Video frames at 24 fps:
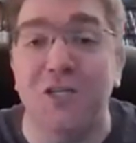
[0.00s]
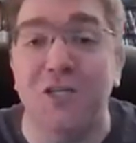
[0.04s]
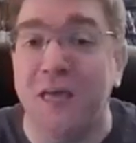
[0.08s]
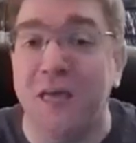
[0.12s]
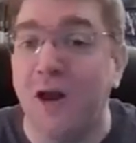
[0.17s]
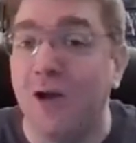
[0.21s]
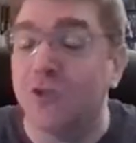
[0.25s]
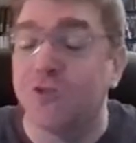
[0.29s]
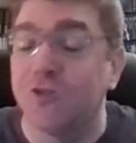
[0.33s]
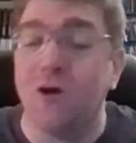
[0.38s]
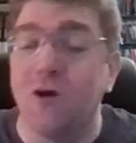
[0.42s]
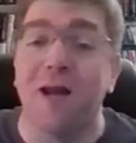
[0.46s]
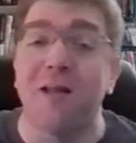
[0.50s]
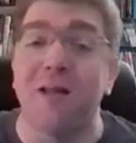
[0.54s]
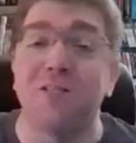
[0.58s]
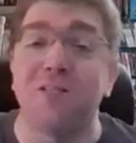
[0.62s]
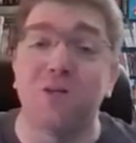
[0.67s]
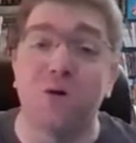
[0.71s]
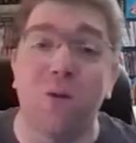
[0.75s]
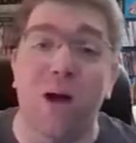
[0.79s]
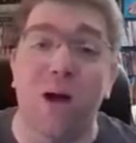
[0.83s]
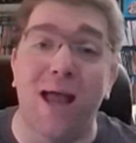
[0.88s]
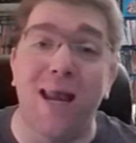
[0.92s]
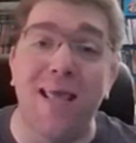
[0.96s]
They don't try to
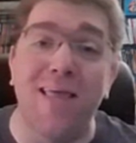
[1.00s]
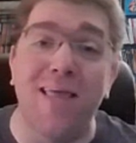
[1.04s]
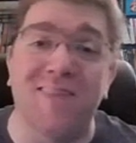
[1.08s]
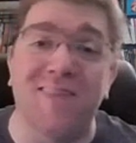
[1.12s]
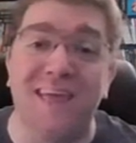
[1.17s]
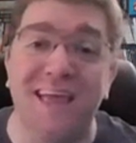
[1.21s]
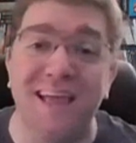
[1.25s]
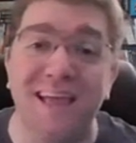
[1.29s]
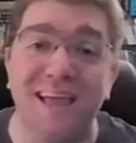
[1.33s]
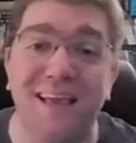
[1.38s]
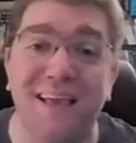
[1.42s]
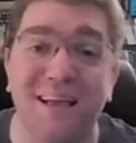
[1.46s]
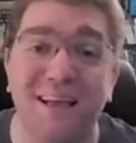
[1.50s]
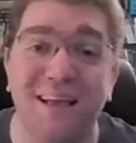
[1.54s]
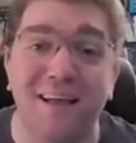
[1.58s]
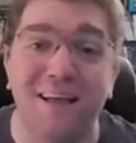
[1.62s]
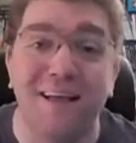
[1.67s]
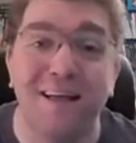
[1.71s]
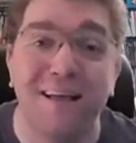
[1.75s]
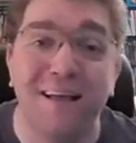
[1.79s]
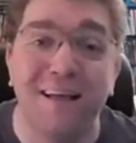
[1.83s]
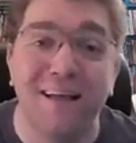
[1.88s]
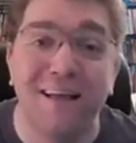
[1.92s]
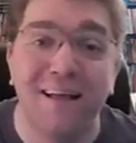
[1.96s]
do anything.
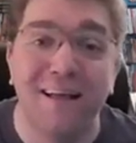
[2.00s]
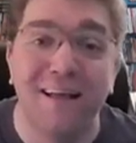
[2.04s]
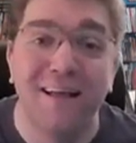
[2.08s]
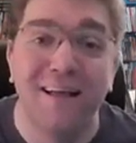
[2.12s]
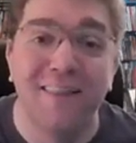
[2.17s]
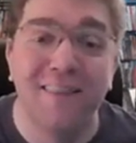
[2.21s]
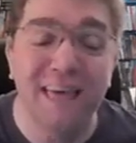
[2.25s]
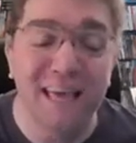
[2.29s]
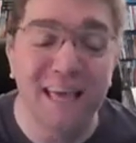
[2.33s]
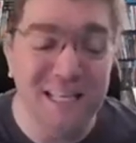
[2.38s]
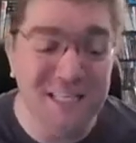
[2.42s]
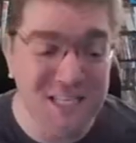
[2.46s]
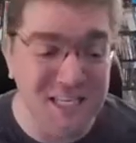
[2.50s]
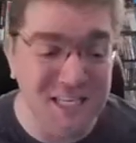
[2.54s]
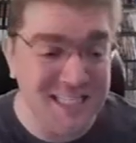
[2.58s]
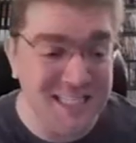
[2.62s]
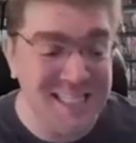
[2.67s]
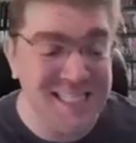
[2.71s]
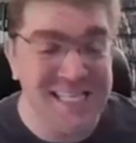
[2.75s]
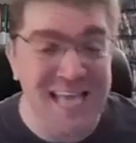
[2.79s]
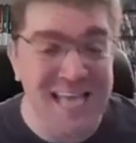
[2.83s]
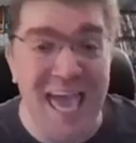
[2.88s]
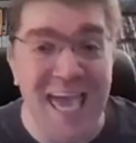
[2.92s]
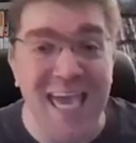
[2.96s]
They
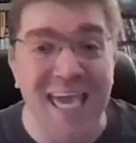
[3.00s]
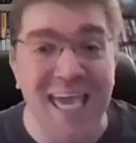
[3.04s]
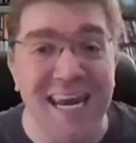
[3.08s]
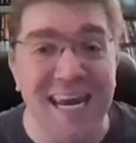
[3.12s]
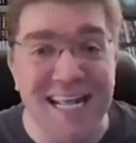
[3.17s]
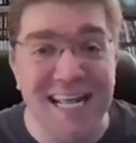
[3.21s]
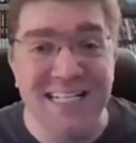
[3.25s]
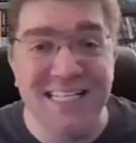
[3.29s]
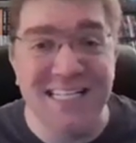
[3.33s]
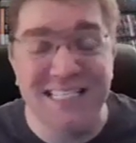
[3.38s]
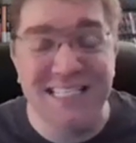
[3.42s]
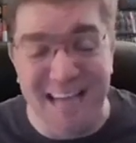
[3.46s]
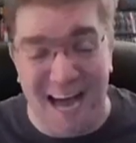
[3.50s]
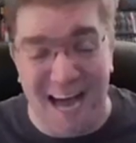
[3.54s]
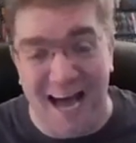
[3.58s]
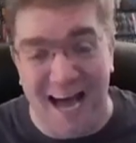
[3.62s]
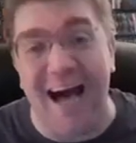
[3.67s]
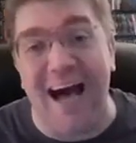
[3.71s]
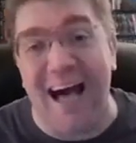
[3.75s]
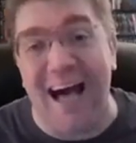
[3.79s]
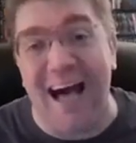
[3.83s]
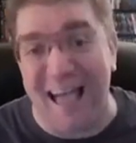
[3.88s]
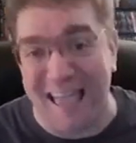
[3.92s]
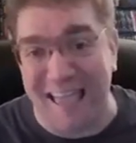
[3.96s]
just take it and
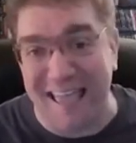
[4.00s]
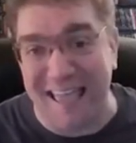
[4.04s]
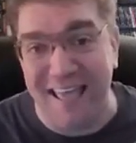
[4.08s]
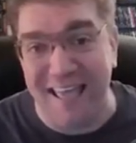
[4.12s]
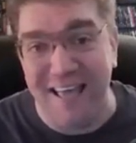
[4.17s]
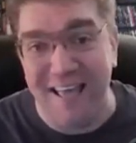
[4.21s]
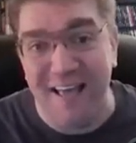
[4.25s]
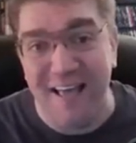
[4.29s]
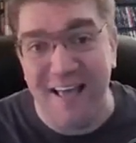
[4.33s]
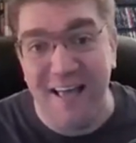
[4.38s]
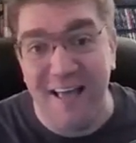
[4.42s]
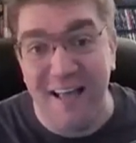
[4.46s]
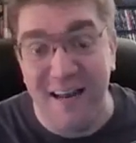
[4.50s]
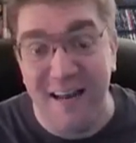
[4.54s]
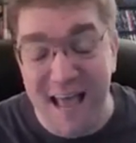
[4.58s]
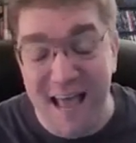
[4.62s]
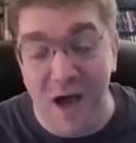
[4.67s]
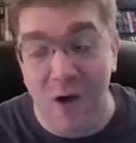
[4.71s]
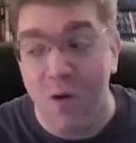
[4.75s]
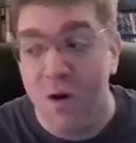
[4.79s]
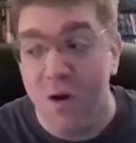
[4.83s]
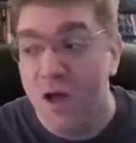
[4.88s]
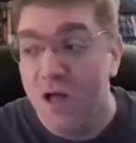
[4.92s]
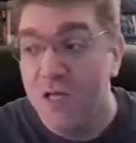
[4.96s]
die.
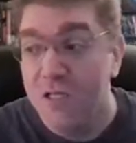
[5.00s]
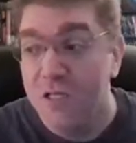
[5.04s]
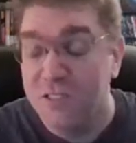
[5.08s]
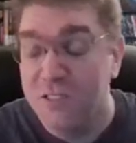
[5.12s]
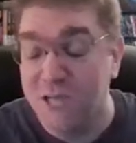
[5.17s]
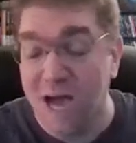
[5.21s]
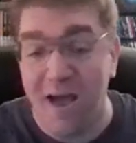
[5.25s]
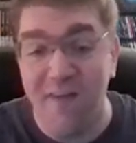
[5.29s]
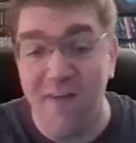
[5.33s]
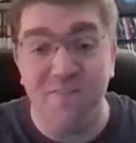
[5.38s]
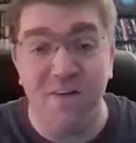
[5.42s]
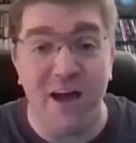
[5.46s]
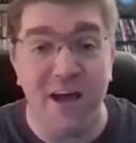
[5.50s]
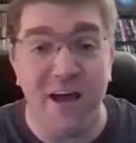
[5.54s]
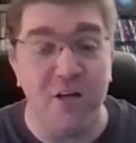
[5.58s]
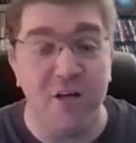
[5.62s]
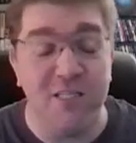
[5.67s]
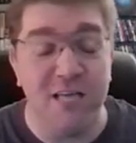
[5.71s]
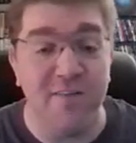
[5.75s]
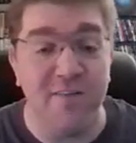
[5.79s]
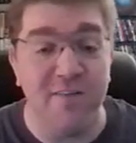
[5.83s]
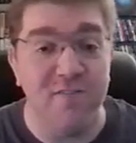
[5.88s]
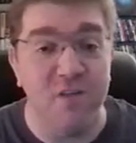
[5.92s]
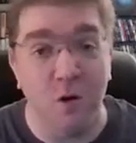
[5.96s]
Now, TIE fighters
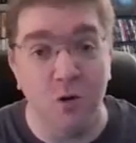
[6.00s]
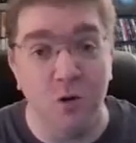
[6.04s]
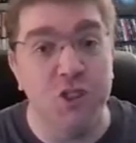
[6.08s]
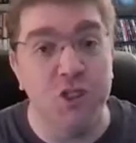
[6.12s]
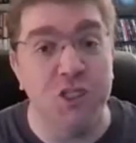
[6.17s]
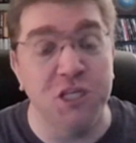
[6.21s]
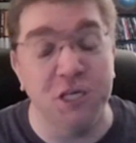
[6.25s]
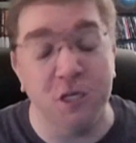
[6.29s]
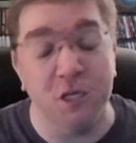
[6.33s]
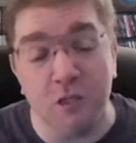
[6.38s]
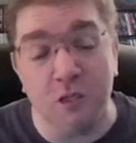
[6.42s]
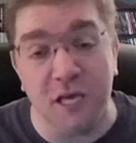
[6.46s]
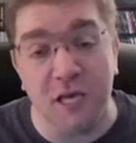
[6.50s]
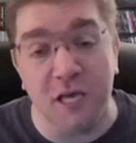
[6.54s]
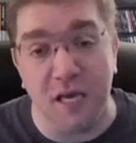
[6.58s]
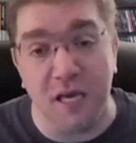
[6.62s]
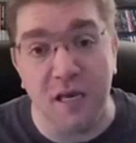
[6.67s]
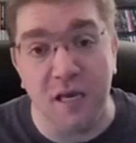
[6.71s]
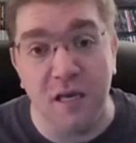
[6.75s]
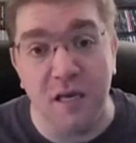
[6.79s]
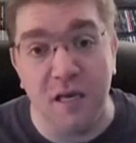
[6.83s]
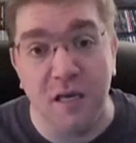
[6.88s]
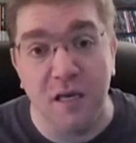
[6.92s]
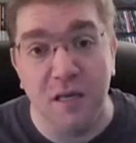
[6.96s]
have no
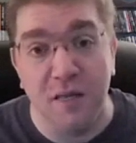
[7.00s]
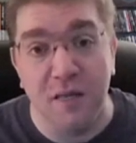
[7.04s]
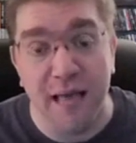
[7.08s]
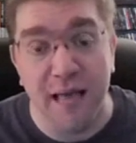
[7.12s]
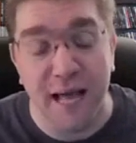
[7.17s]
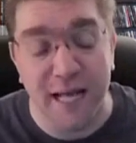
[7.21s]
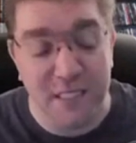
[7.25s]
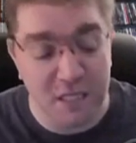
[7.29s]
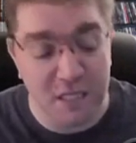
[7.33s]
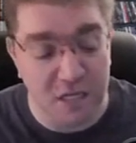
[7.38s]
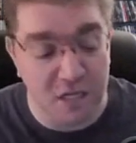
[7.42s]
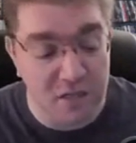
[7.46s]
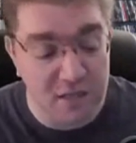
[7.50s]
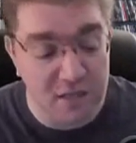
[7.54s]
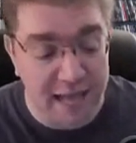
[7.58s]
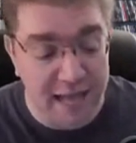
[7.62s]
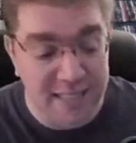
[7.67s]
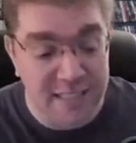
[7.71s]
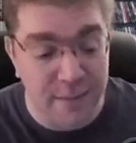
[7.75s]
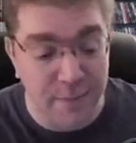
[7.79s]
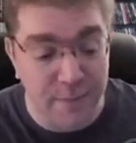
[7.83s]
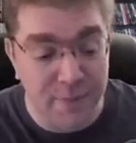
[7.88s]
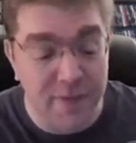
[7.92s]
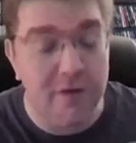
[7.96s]
shielding. That's a
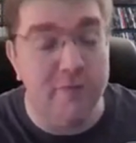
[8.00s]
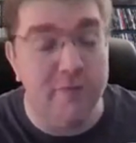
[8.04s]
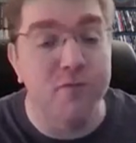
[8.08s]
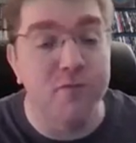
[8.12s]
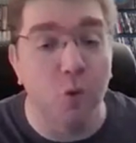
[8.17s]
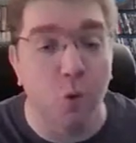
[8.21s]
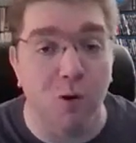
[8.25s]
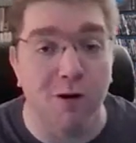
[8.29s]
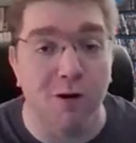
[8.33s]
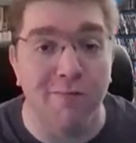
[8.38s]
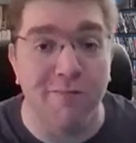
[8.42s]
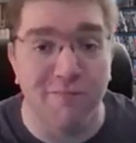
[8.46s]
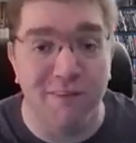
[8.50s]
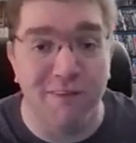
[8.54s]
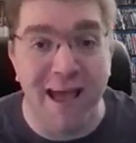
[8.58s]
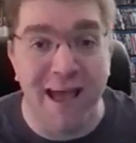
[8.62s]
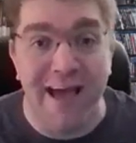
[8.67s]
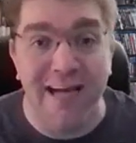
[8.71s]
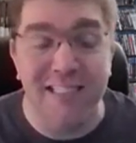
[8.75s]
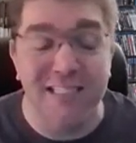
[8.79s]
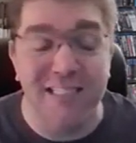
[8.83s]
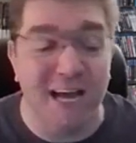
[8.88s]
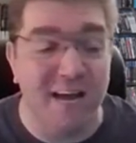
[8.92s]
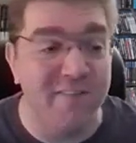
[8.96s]
bit of lore
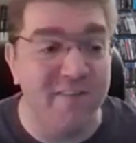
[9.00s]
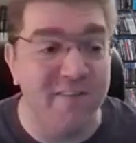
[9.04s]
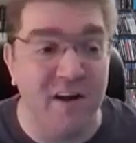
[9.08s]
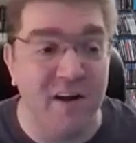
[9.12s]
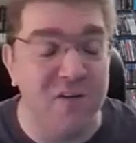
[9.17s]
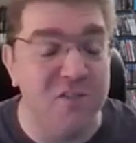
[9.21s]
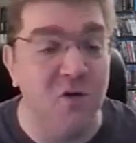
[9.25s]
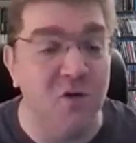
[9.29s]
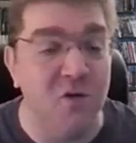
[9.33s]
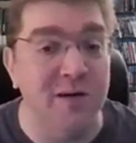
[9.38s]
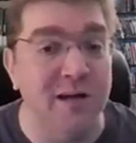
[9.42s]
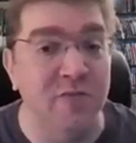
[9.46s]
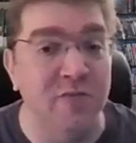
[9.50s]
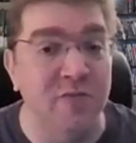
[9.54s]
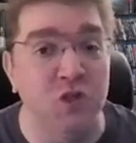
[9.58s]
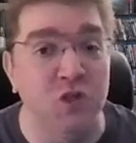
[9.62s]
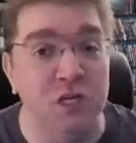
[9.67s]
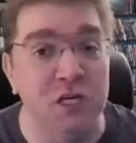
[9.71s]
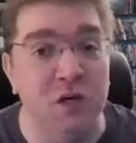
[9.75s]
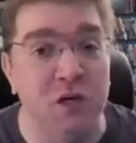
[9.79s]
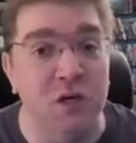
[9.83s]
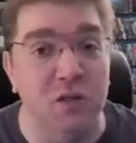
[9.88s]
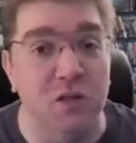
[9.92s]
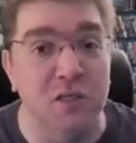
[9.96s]
fact. TIE fighters don't have
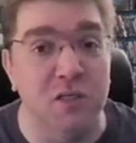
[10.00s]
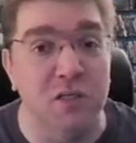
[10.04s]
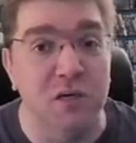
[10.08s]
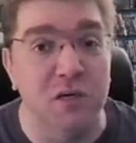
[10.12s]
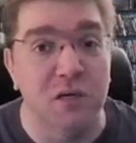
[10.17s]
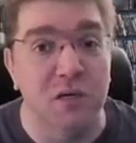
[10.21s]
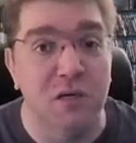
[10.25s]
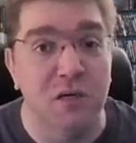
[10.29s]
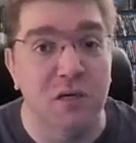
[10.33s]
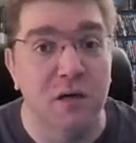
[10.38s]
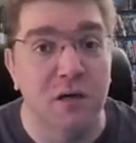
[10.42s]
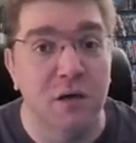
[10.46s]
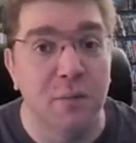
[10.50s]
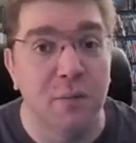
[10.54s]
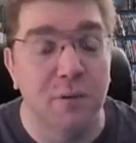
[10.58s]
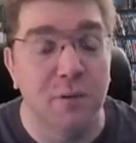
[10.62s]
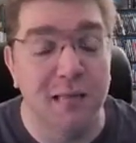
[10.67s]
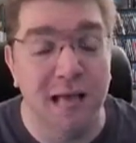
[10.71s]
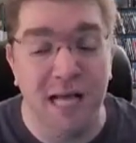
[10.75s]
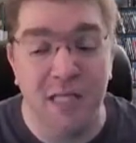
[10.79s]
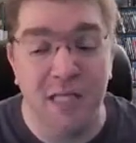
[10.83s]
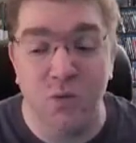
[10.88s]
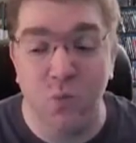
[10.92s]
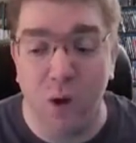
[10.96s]
shields. But
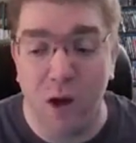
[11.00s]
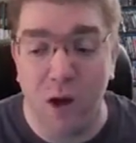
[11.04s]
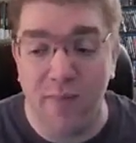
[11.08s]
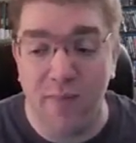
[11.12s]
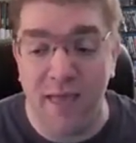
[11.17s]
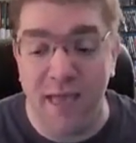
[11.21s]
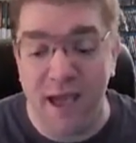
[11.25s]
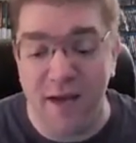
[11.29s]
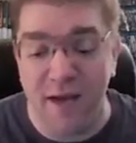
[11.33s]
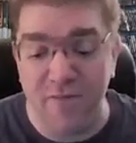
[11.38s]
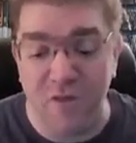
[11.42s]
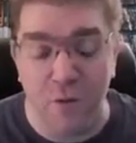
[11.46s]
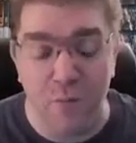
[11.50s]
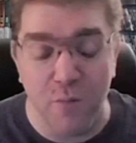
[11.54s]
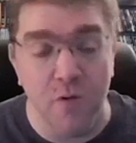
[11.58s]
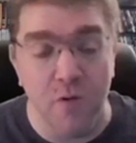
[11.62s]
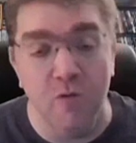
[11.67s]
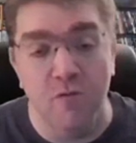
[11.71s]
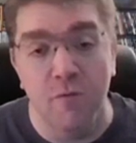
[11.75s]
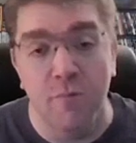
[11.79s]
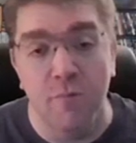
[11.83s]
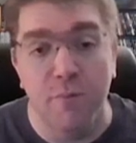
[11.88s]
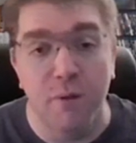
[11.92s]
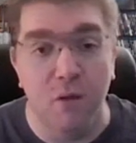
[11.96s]
that's why they have their
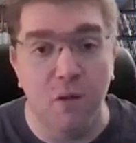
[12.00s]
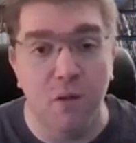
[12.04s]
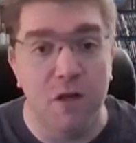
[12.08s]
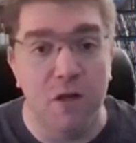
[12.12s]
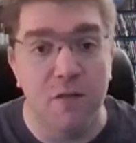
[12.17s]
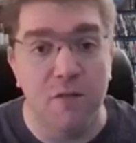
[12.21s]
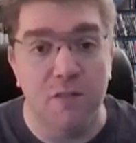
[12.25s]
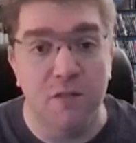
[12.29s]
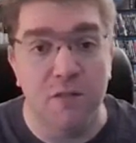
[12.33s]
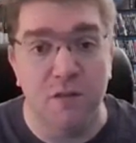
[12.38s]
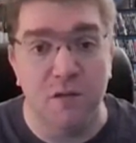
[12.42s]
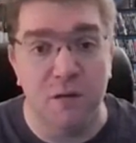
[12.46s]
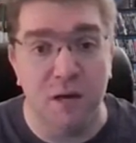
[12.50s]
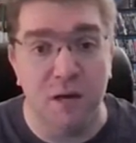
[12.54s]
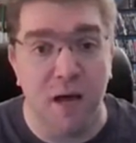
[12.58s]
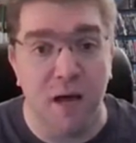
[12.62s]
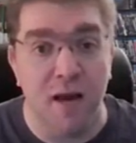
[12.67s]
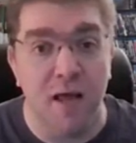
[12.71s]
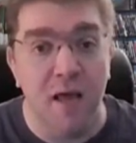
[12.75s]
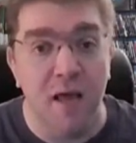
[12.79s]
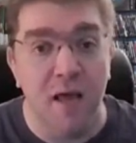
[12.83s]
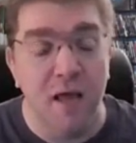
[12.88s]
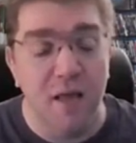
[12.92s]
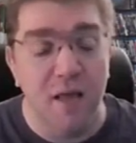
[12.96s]
maneuverability. So
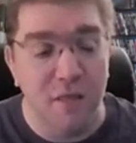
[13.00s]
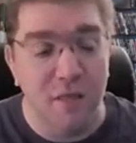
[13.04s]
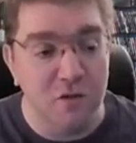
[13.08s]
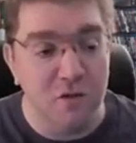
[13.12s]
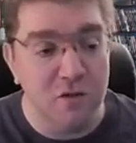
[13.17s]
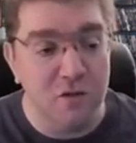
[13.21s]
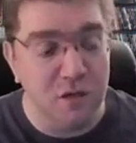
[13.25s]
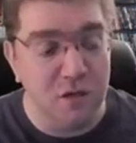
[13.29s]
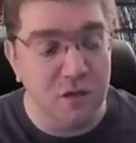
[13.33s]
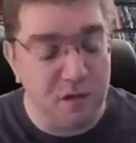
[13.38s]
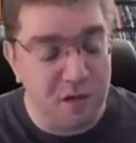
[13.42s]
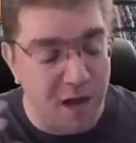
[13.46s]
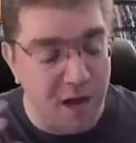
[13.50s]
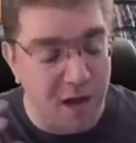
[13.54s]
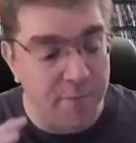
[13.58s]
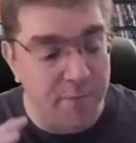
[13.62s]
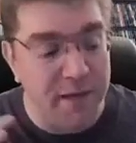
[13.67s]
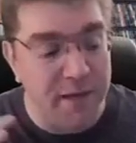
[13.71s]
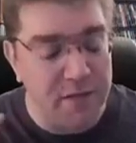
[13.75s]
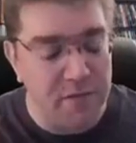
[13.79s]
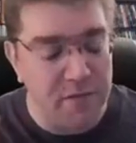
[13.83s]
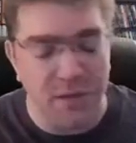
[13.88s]
they're compact.